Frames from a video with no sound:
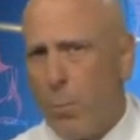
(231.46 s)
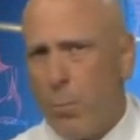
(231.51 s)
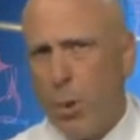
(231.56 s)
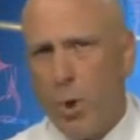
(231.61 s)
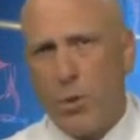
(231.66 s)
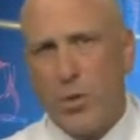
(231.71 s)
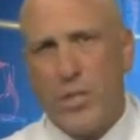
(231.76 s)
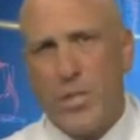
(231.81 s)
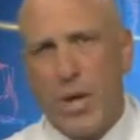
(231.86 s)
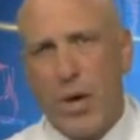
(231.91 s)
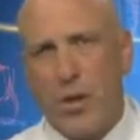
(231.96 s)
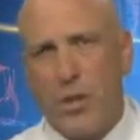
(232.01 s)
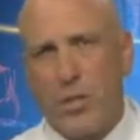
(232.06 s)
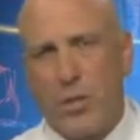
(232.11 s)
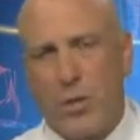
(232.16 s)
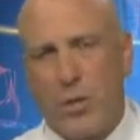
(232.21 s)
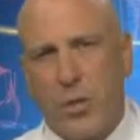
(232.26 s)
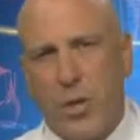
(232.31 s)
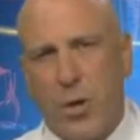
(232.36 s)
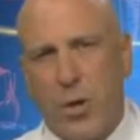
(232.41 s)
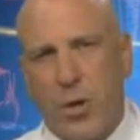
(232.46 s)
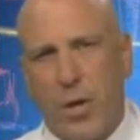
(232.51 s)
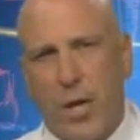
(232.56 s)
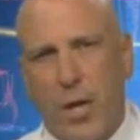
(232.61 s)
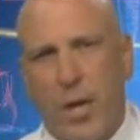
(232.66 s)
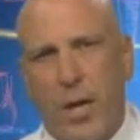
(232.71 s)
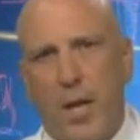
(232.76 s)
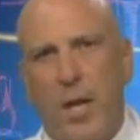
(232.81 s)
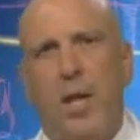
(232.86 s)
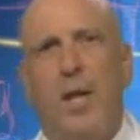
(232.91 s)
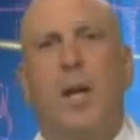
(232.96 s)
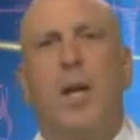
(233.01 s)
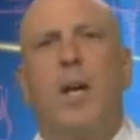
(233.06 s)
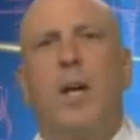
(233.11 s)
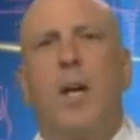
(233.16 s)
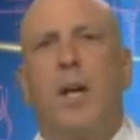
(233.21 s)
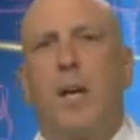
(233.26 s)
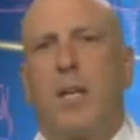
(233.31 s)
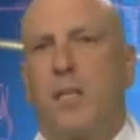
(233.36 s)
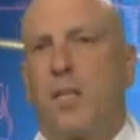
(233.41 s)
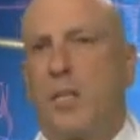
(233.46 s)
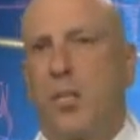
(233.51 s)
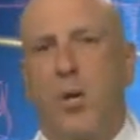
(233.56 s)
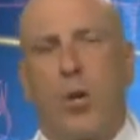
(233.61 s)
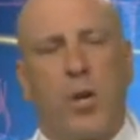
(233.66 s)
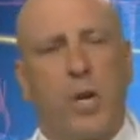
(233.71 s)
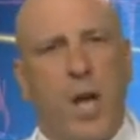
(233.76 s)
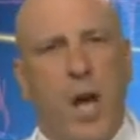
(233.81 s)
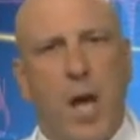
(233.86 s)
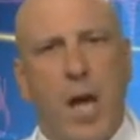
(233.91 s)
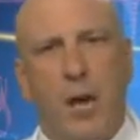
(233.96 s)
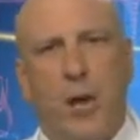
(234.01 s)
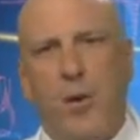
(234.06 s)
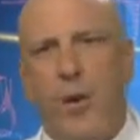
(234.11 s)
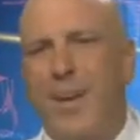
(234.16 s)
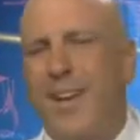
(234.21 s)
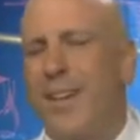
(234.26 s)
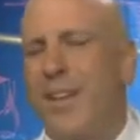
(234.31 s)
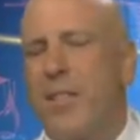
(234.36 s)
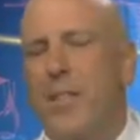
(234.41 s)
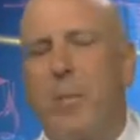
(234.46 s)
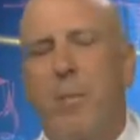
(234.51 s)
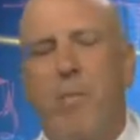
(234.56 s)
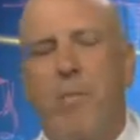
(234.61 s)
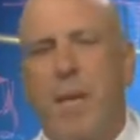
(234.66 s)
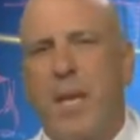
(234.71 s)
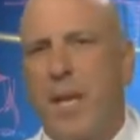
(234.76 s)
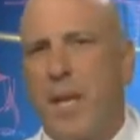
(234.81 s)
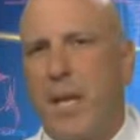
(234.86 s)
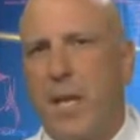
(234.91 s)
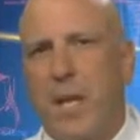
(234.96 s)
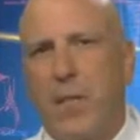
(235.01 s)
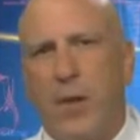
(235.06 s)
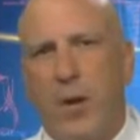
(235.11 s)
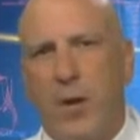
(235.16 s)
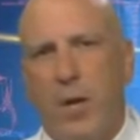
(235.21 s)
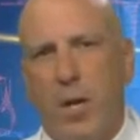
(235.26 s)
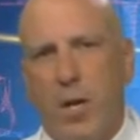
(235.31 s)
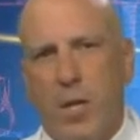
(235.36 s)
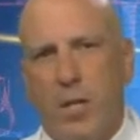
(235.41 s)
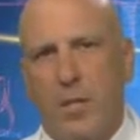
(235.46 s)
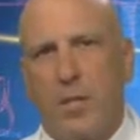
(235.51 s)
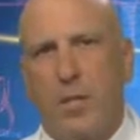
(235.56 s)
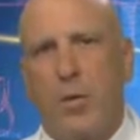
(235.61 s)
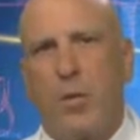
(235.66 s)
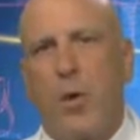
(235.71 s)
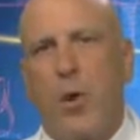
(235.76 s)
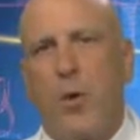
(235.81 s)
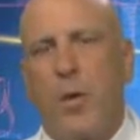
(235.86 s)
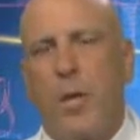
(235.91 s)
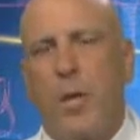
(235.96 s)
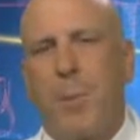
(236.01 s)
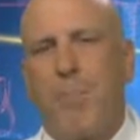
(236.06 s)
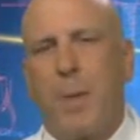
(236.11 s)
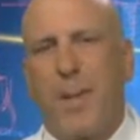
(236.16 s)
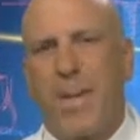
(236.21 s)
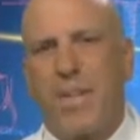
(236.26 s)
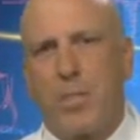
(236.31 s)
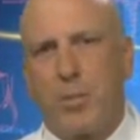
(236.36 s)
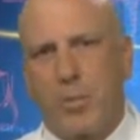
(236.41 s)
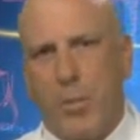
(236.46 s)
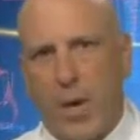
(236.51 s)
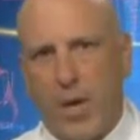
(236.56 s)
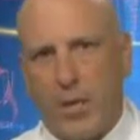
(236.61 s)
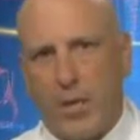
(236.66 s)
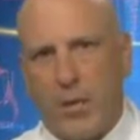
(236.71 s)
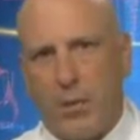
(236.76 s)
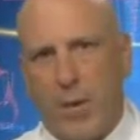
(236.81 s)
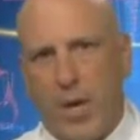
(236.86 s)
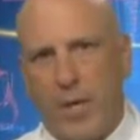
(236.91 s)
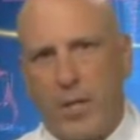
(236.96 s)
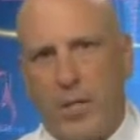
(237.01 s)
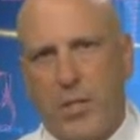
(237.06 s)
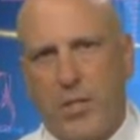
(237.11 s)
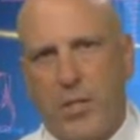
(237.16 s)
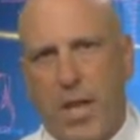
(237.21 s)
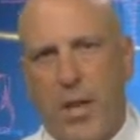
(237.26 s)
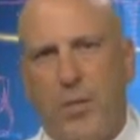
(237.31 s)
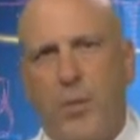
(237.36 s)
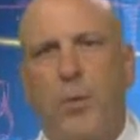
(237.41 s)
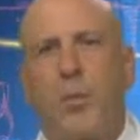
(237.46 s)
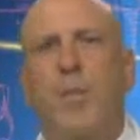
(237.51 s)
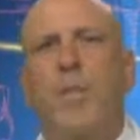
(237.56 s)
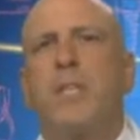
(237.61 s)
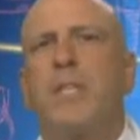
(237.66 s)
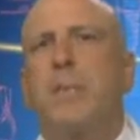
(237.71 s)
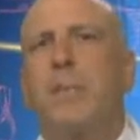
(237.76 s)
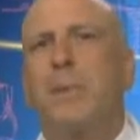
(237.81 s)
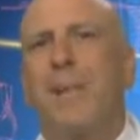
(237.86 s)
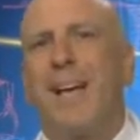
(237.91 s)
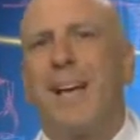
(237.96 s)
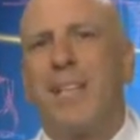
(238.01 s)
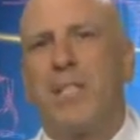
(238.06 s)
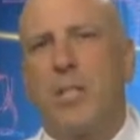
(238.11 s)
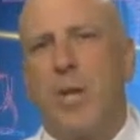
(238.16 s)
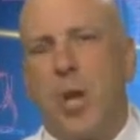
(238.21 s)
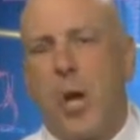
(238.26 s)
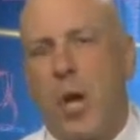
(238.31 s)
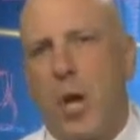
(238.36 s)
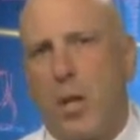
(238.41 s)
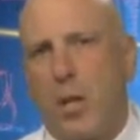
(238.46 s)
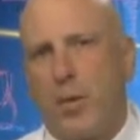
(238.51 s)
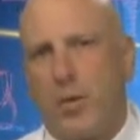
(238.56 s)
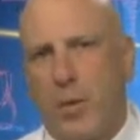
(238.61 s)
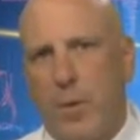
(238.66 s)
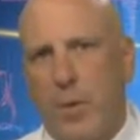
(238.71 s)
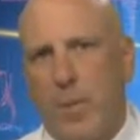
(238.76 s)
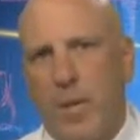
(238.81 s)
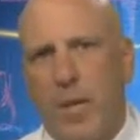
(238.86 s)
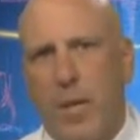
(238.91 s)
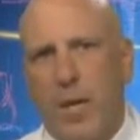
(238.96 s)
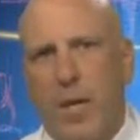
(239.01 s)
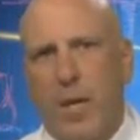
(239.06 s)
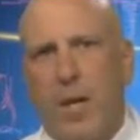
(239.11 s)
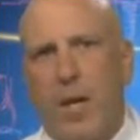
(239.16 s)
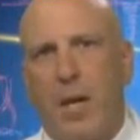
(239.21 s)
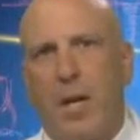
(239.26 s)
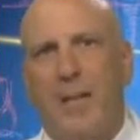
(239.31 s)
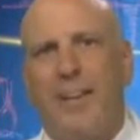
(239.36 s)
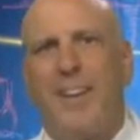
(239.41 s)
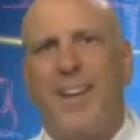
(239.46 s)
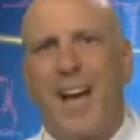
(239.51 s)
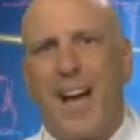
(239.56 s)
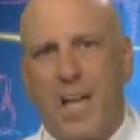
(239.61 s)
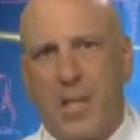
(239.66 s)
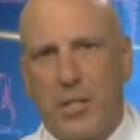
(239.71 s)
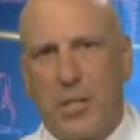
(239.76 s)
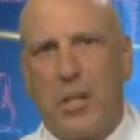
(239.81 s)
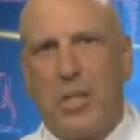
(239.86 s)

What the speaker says: Procera zirconia, Zircon, or any of the many other zirconia-based restorations out there. This applies to all of them, not